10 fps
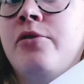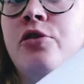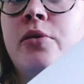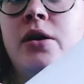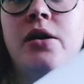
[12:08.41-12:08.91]

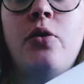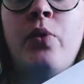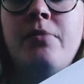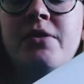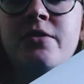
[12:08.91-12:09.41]
to a
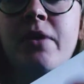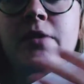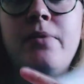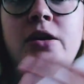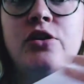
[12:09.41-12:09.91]
white piece of
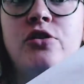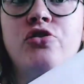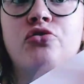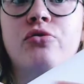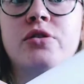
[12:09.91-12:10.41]
paper, you can
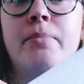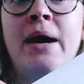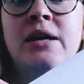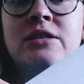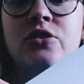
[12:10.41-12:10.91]
draw some
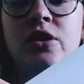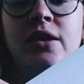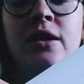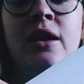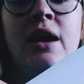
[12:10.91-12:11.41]
patterns on it